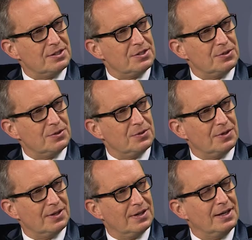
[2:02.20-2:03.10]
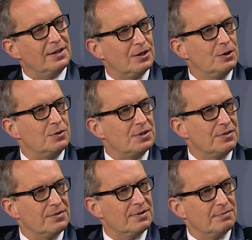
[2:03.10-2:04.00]
did you include
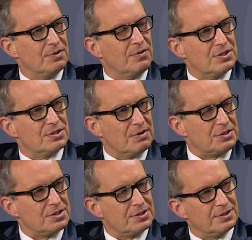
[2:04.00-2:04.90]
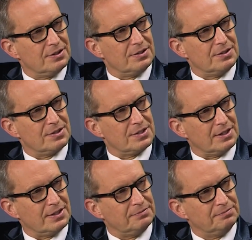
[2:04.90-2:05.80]
in this register
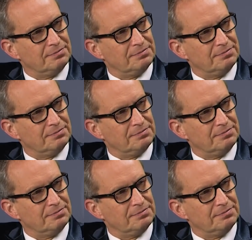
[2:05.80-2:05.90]
study?